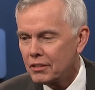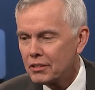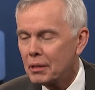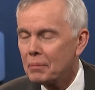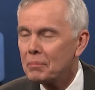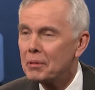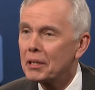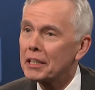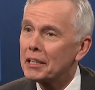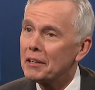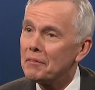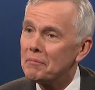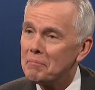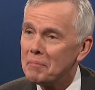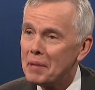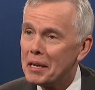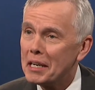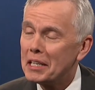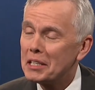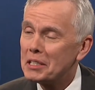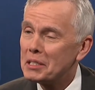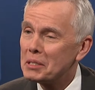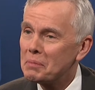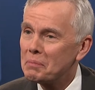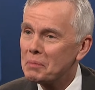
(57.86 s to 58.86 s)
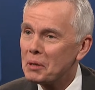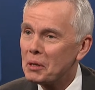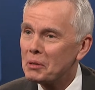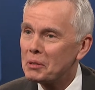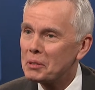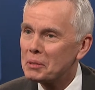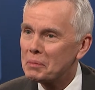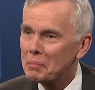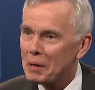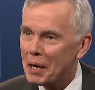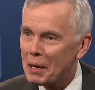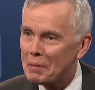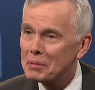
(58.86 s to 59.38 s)
subject of many disputes,
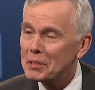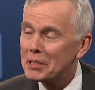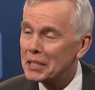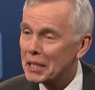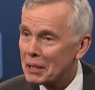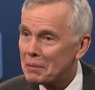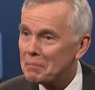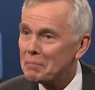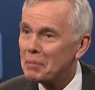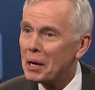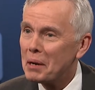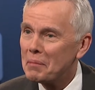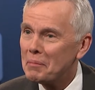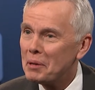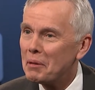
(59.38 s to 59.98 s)
but I'm sticking by